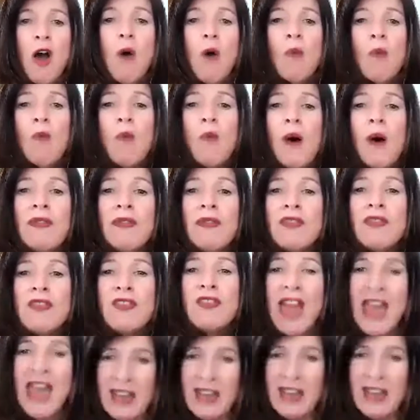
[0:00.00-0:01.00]
what
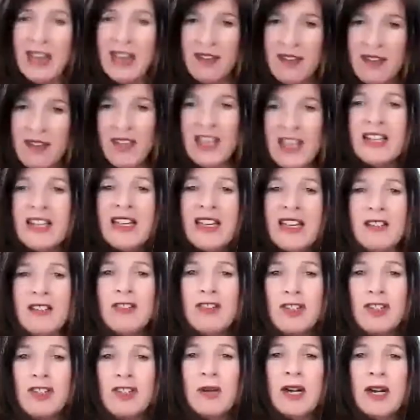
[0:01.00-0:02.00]
they think
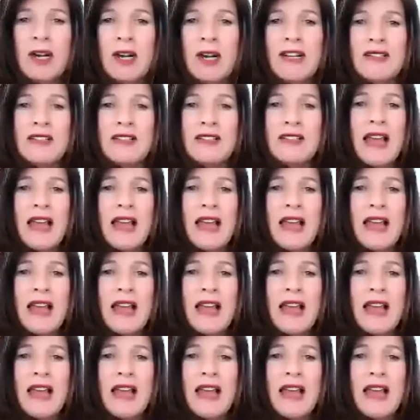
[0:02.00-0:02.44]
into it.